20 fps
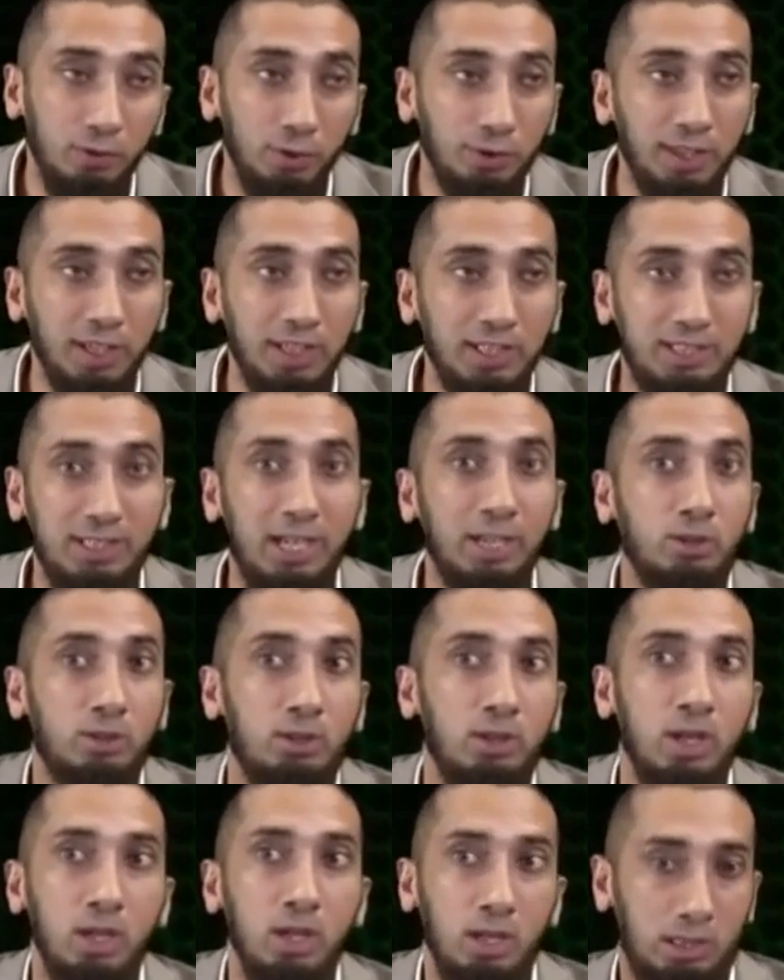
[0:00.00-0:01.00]
if you think
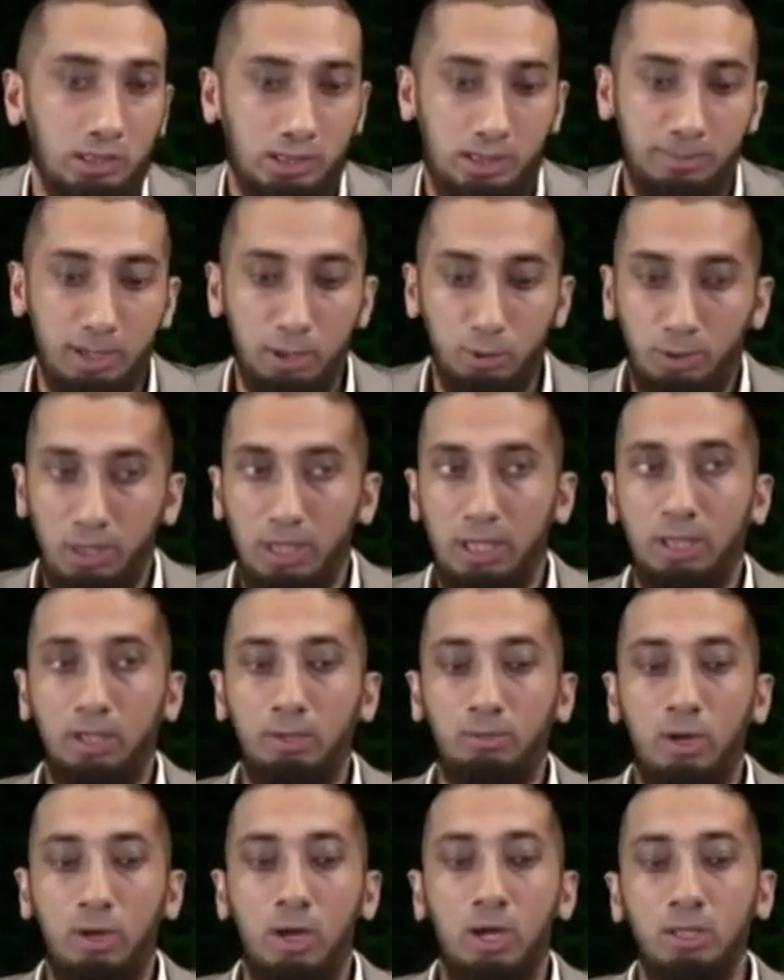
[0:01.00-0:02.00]
I'm not doing
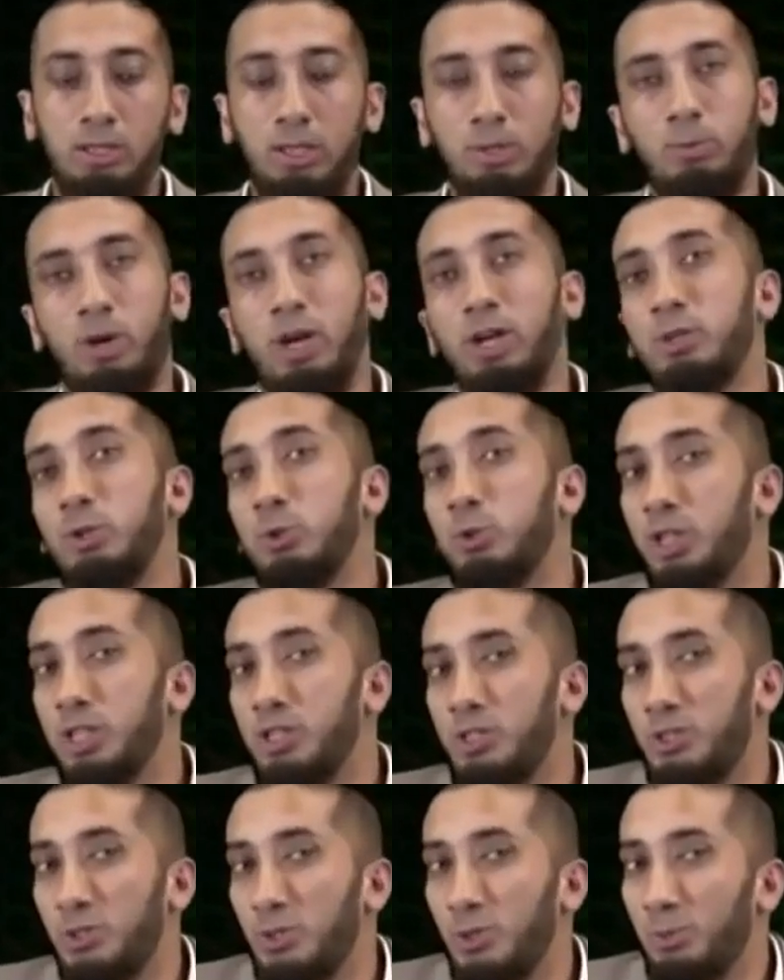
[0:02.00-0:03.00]
anything wrong, then why are you
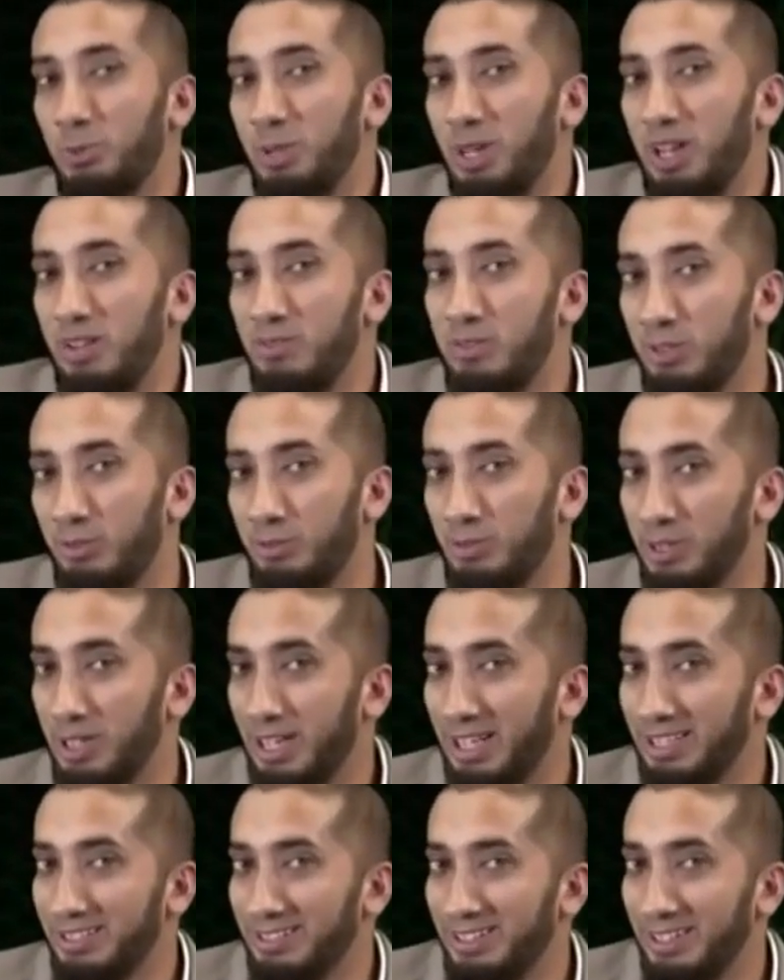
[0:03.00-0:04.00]
changing your behavior if your
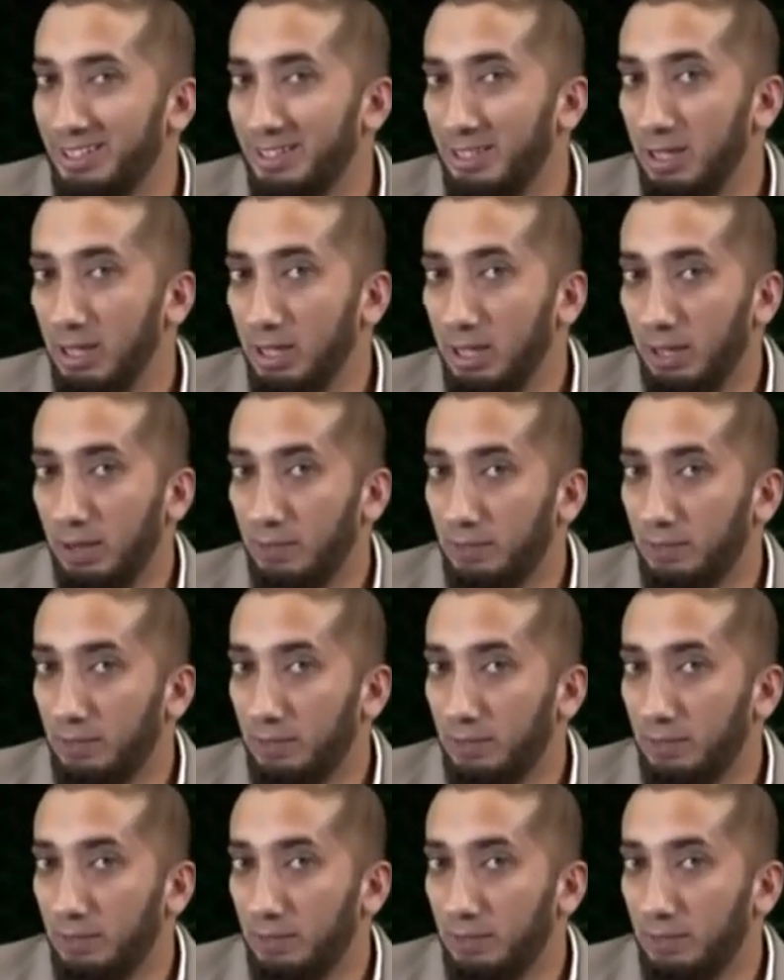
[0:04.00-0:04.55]
dad's there?